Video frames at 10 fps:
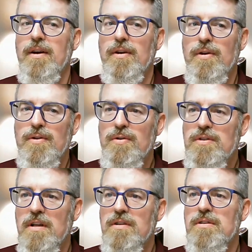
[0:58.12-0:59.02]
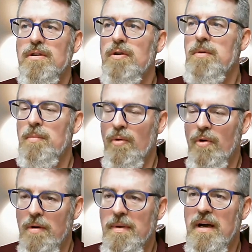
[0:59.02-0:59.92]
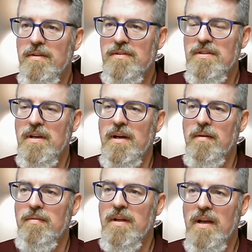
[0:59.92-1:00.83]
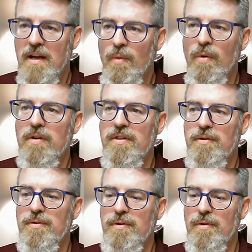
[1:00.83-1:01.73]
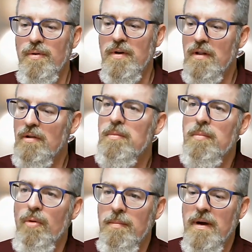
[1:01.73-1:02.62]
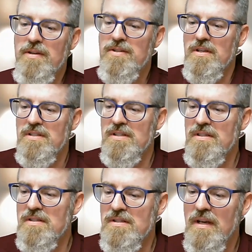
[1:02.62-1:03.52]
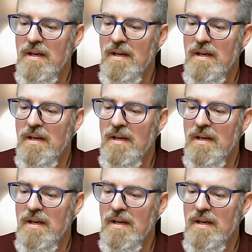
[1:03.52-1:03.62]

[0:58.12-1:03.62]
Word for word: could you tell us a little bit more about uh, the kind of work that you do and a little bit more about Genesis